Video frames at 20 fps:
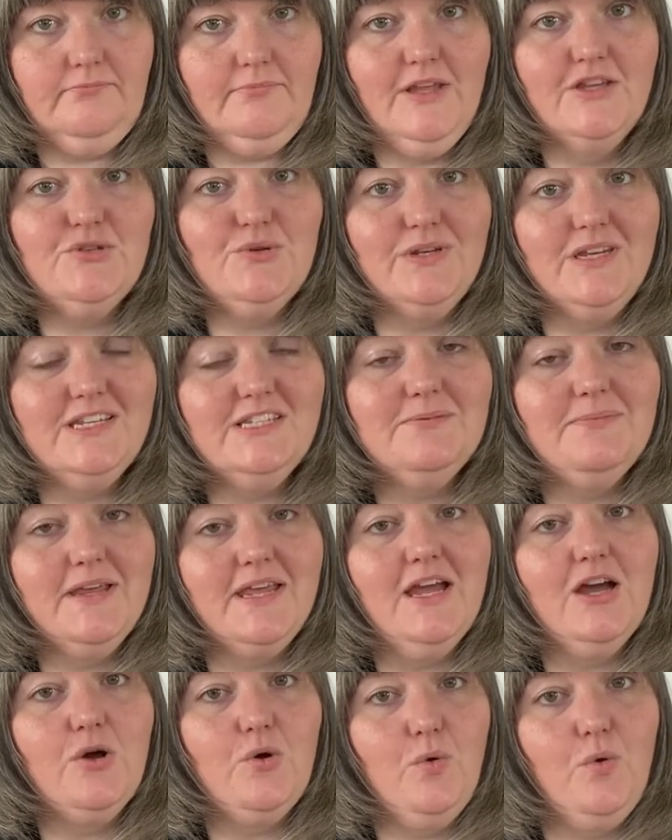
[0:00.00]
So it needs to
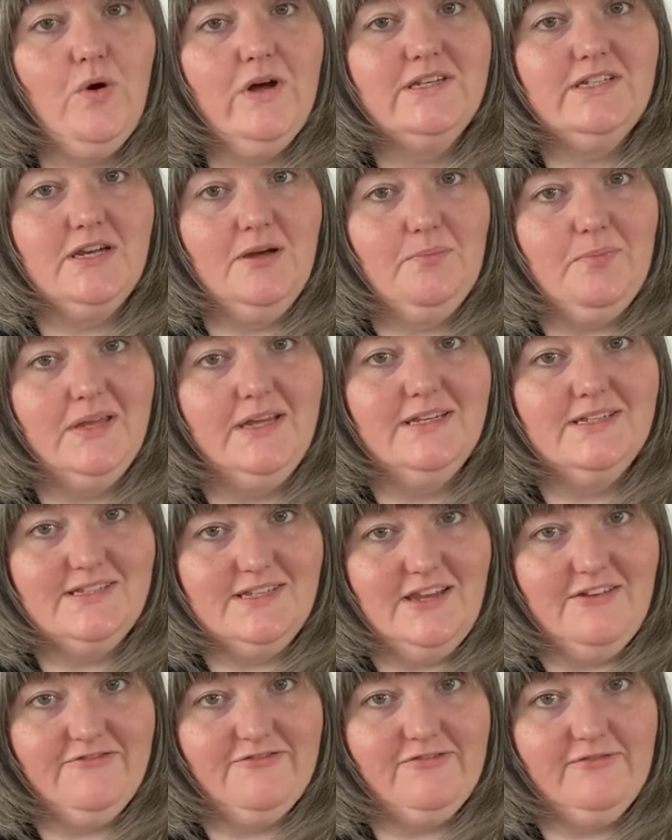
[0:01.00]
be quite a big
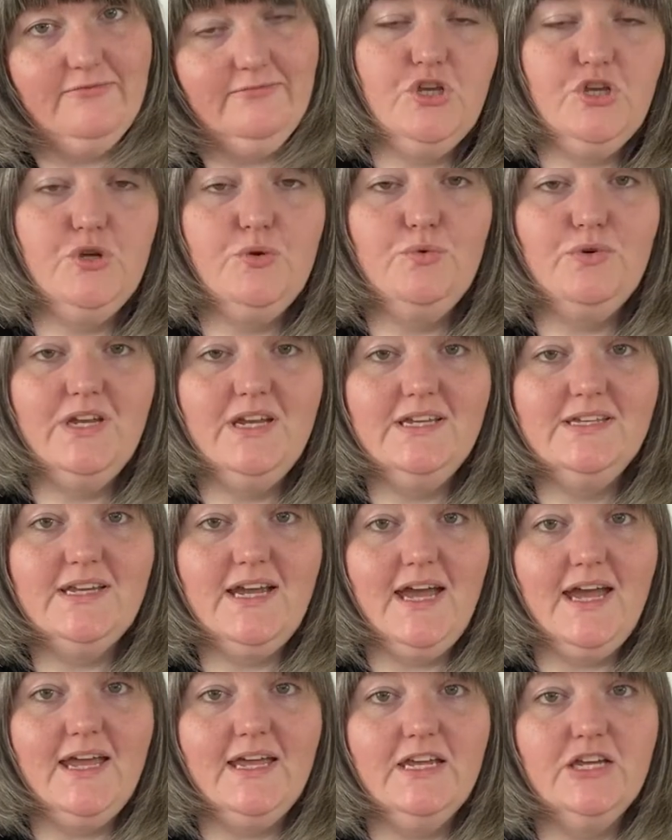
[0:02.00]
sieve. You'll need
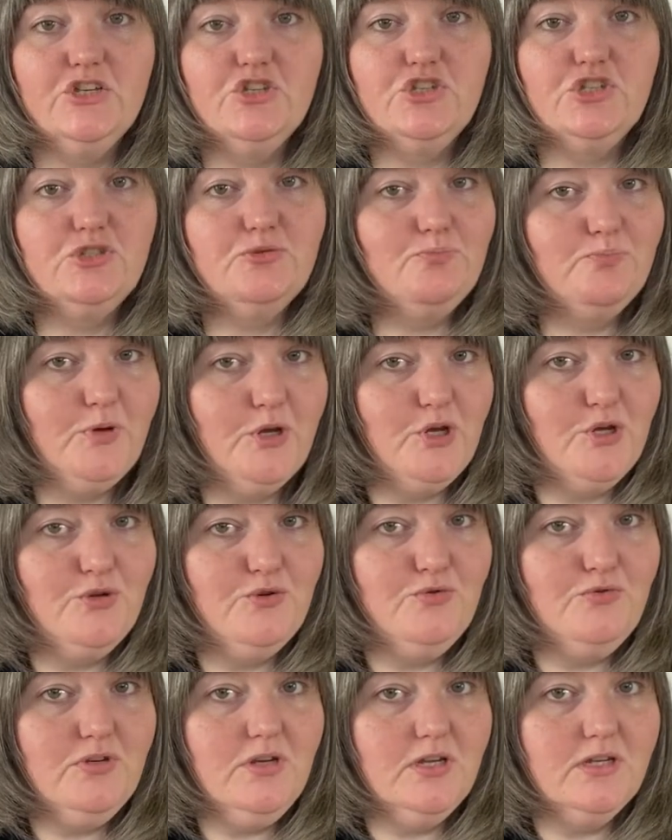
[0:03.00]
a
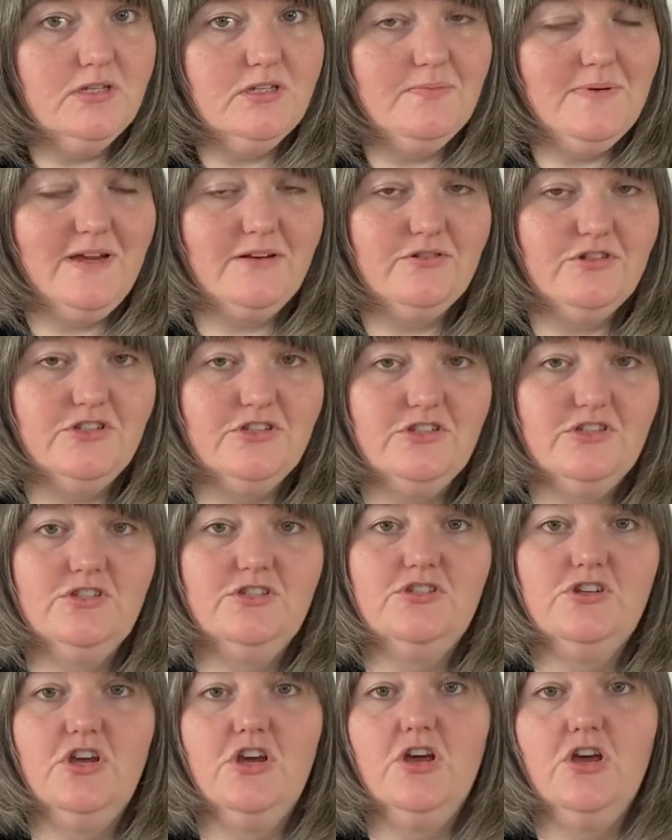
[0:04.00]
spoon to be able to
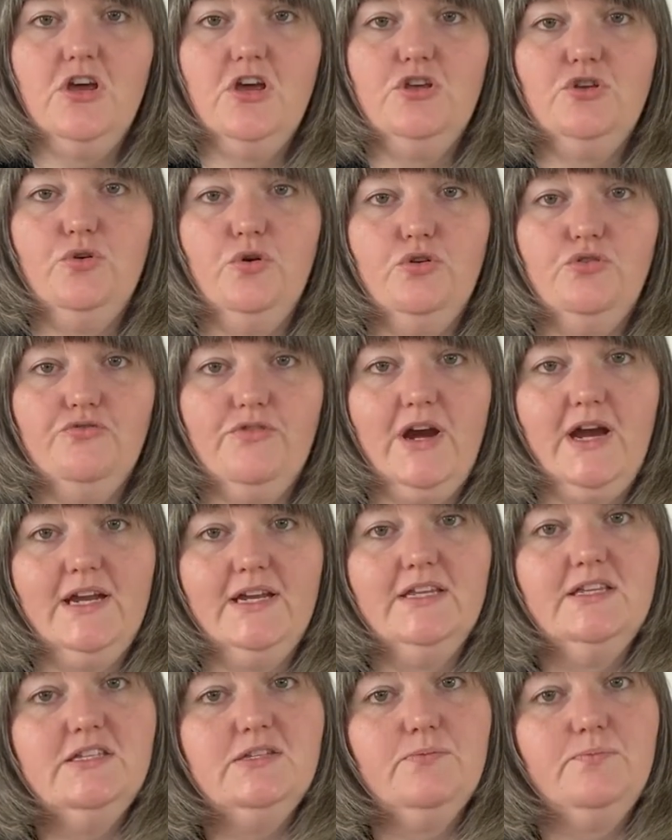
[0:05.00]
stir your
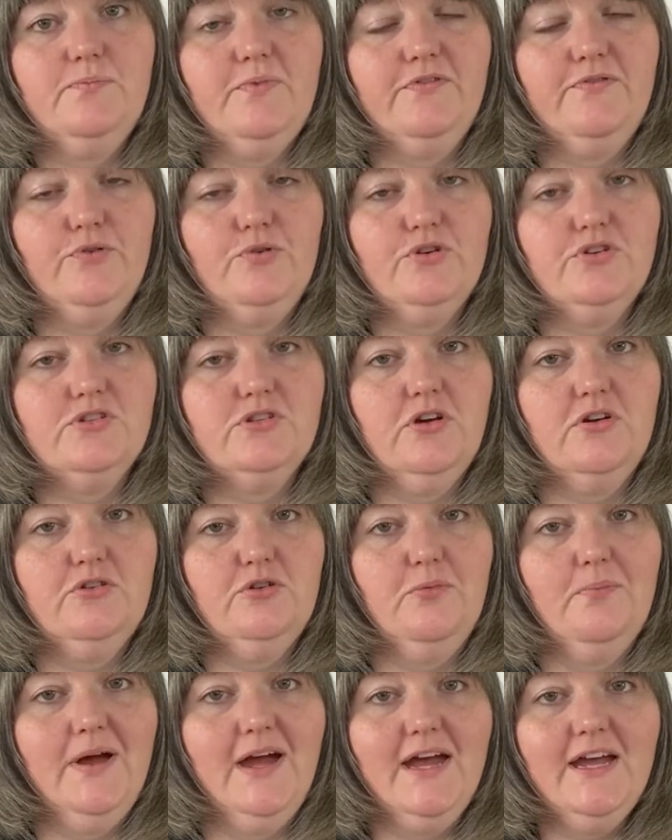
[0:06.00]
grains before you start
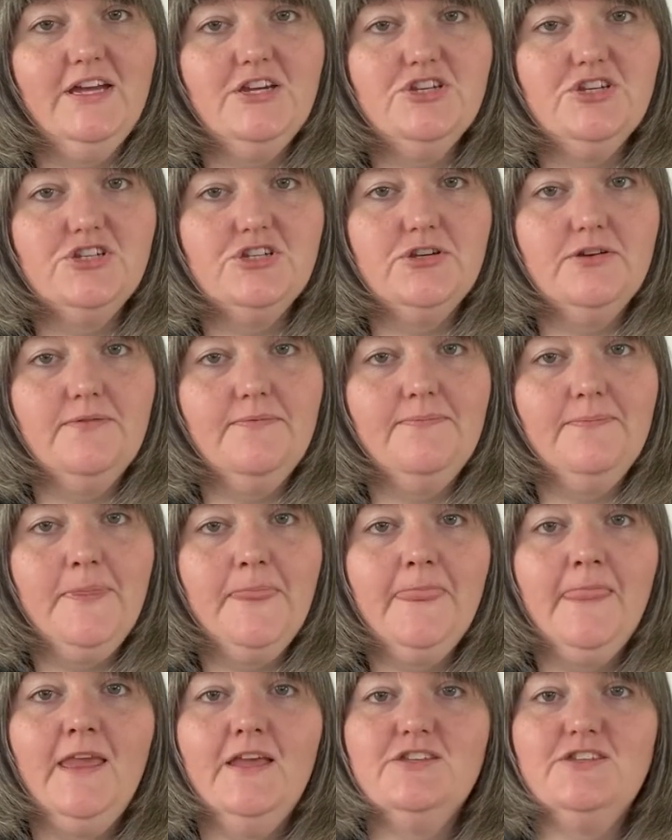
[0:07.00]
your mash.
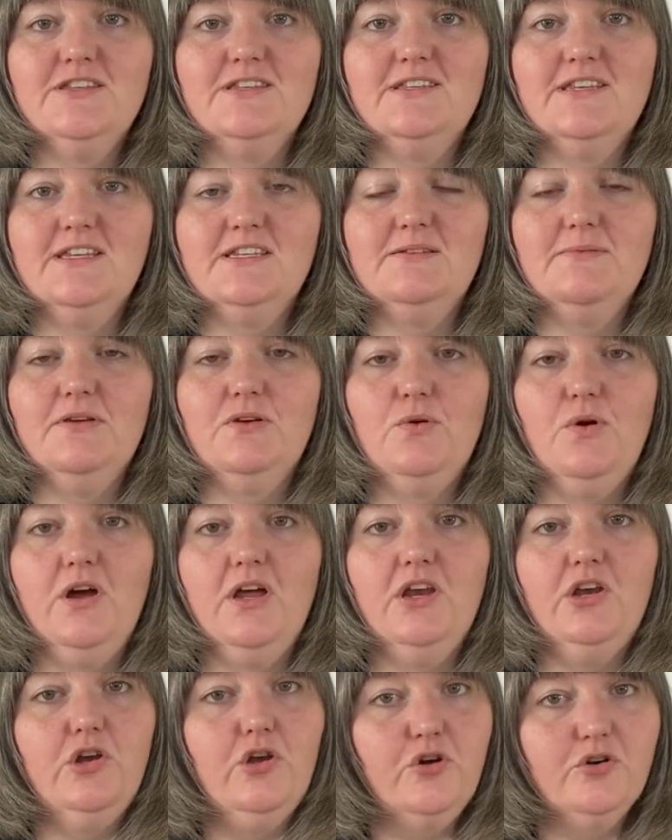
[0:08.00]
So this needs to be quite
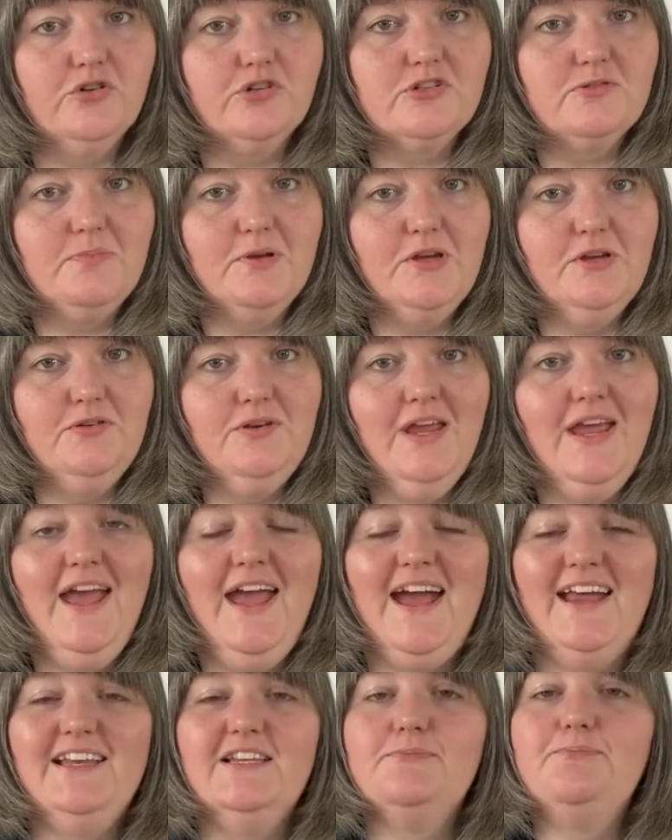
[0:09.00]
a long spoon,
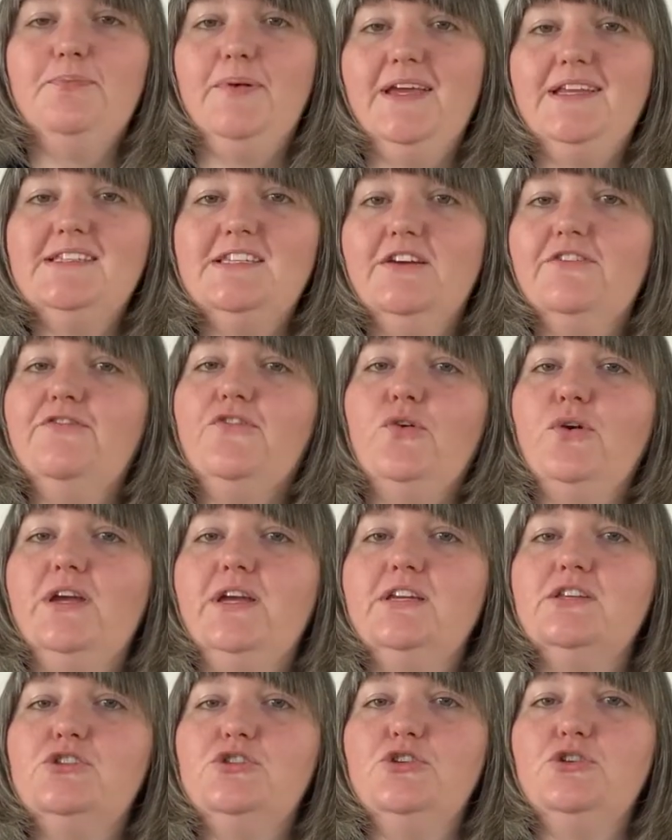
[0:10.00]
and it's better for
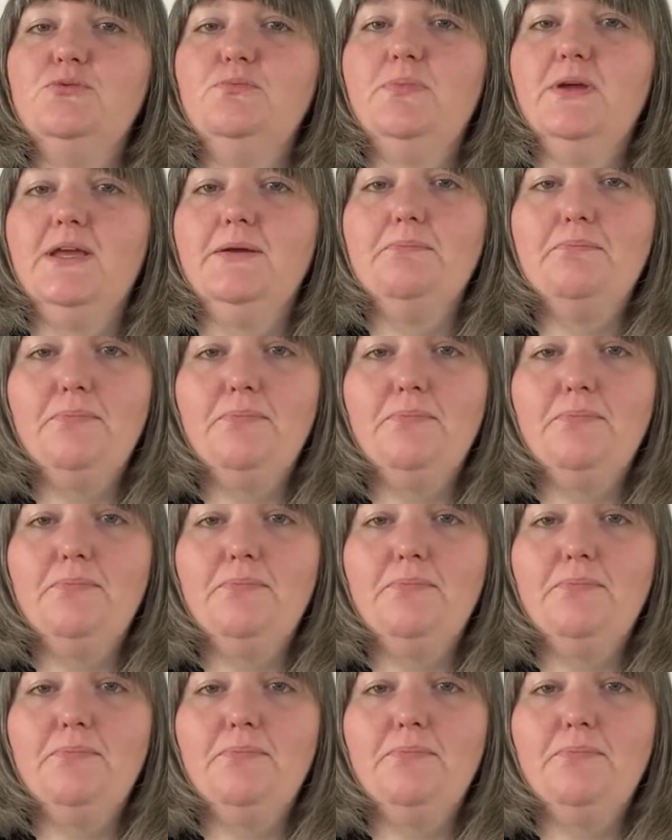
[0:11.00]
it to be